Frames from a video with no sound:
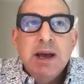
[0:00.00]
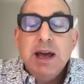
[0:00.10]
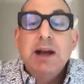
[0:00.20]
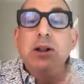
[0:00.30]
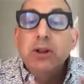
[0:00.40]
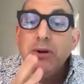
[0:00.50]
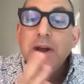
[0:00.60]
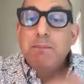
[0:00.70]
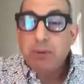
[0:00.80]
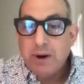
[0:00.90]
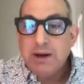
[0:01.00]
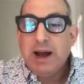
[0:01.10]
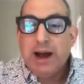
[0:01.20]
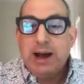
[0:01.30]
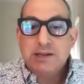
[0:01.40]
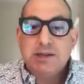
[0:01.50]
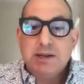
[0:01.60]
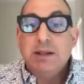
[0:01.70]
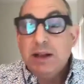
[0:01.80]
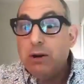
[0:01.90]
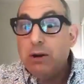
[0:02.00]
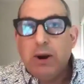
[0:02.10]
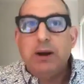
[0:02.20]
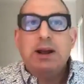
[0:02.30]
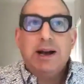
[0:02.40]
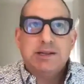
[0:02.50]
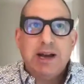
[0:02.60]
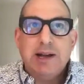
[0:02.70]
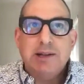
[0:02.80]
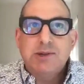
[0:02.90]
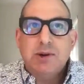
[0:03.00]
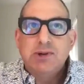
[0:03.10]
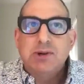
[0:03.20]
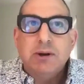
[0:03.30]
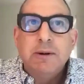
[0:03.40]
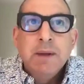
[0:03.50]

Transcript: including broadcast, linear broadcast, and social,